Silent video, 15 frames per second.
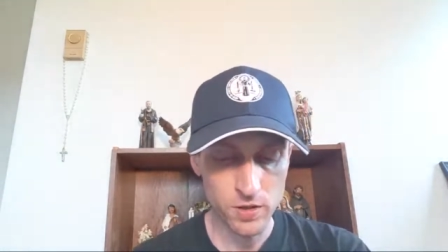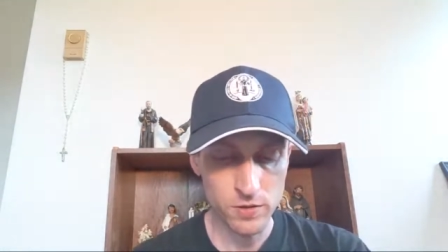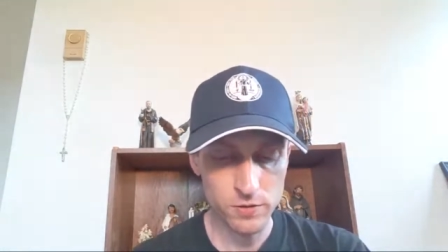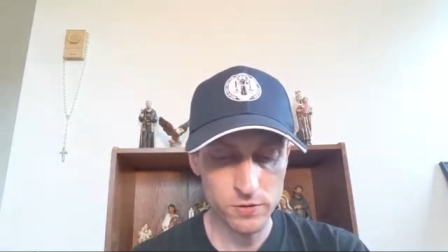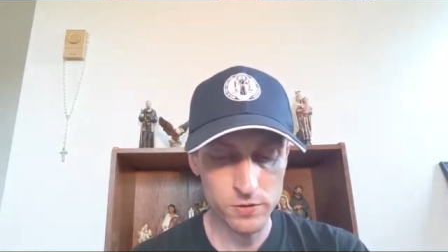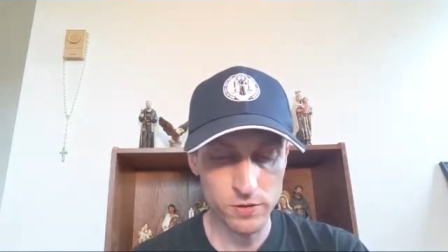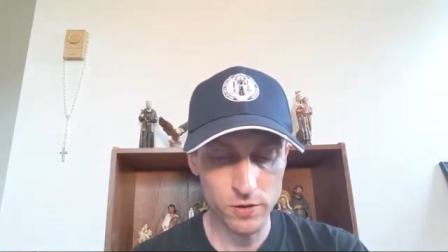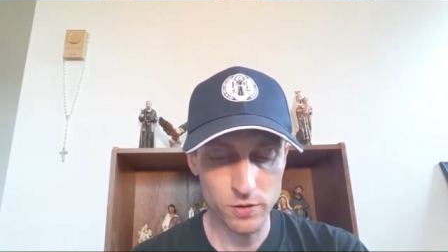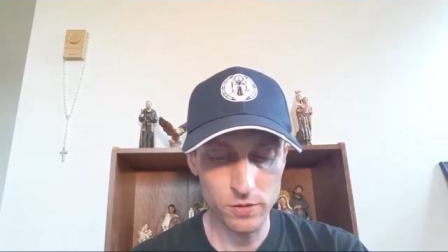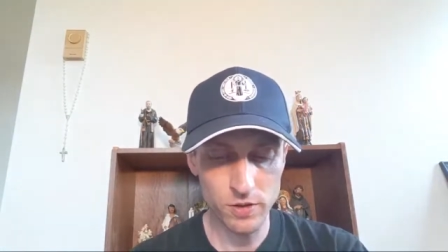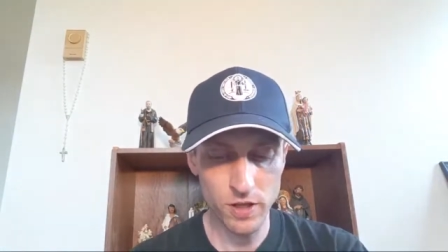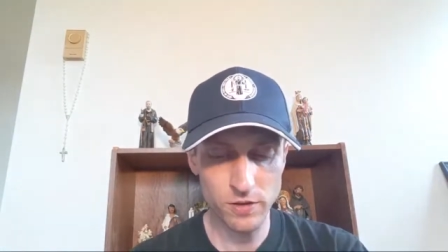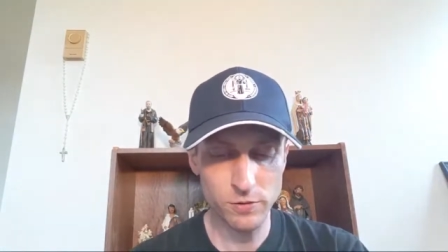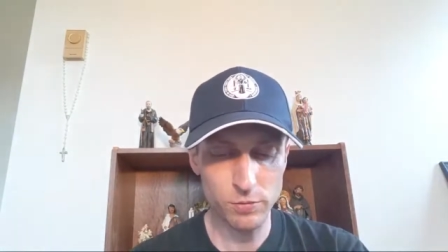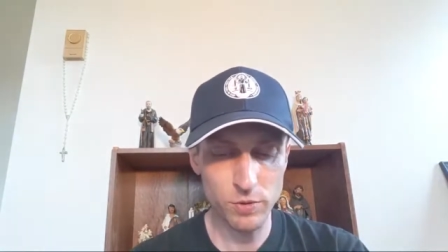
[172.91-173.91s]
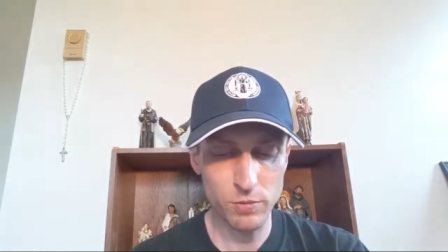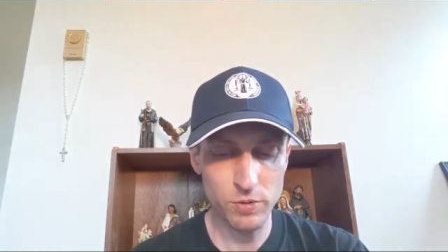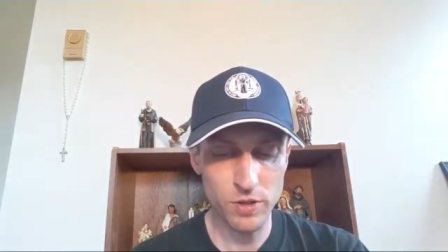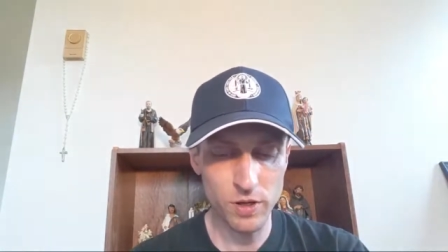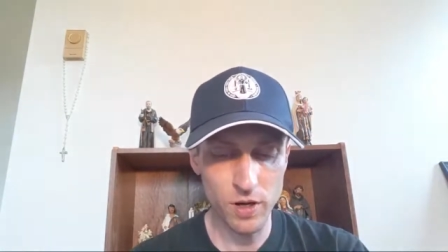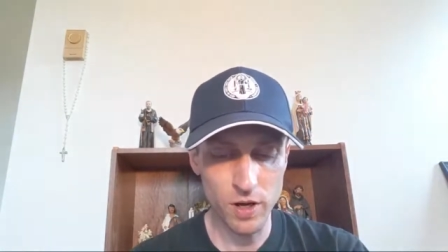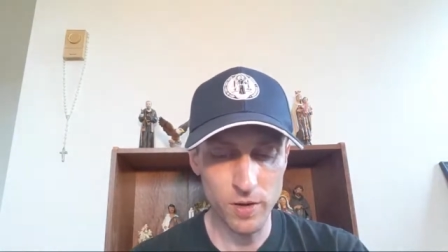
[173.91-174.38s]
So that's what we
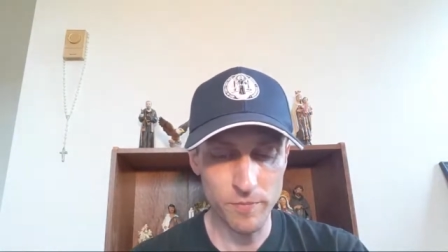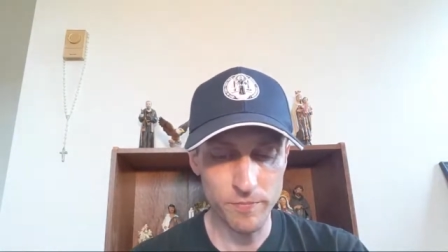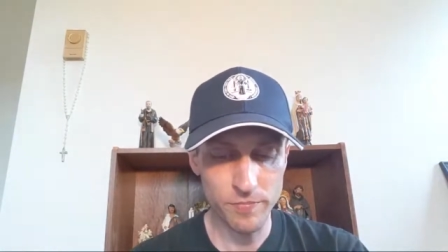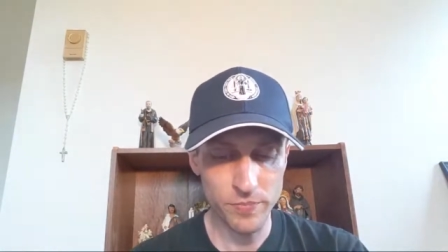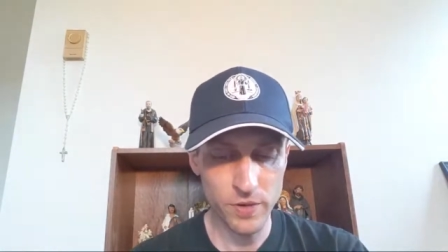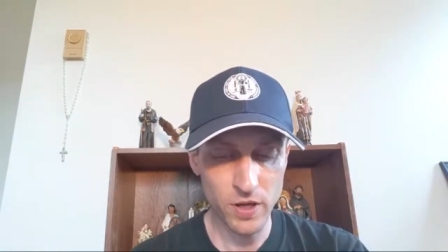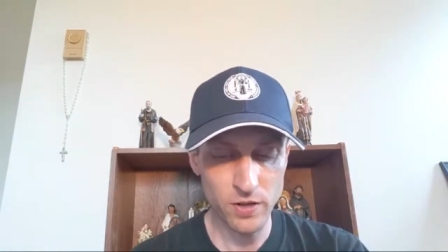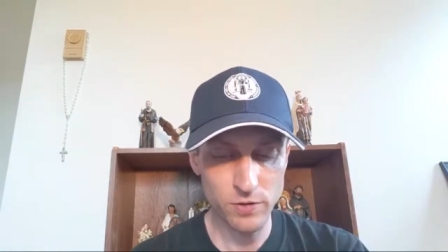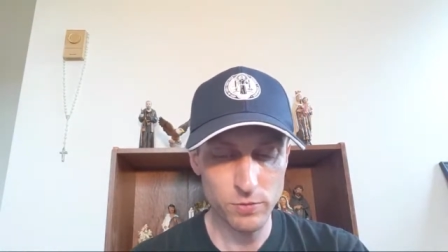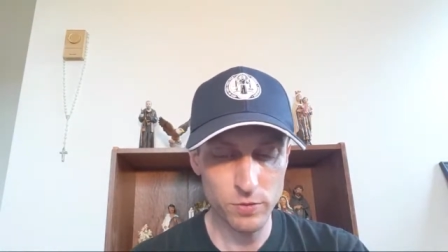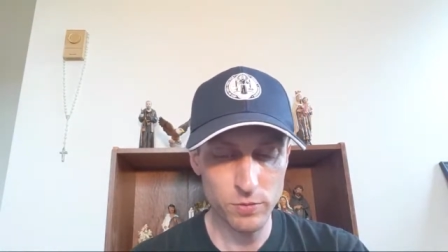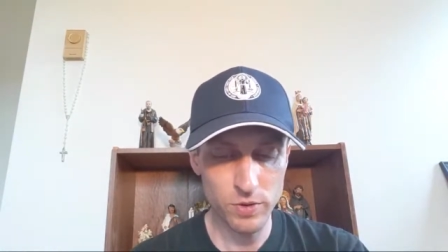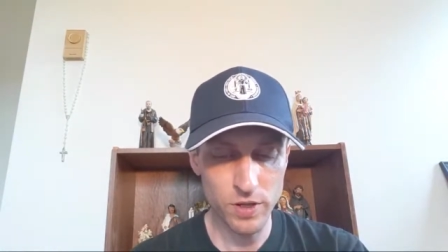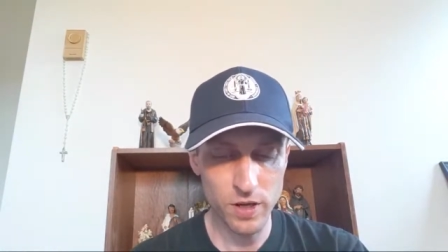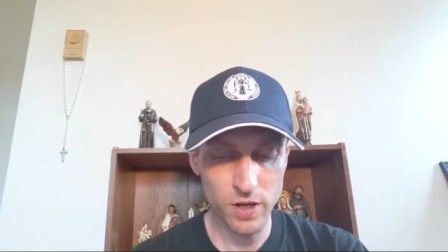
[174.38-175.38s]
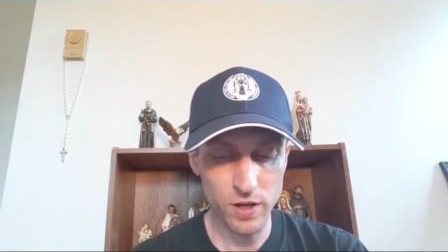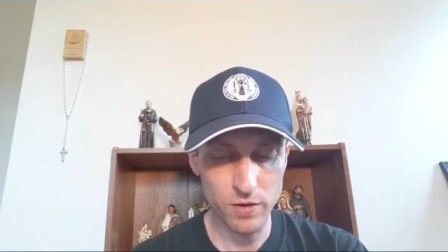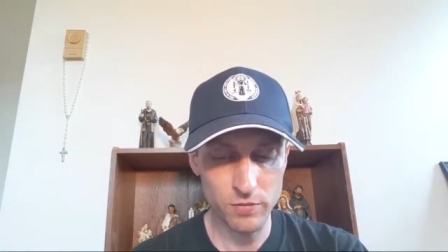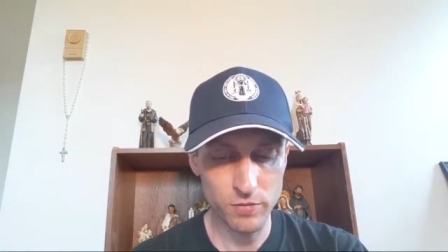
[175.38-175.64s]
got. That's what we have.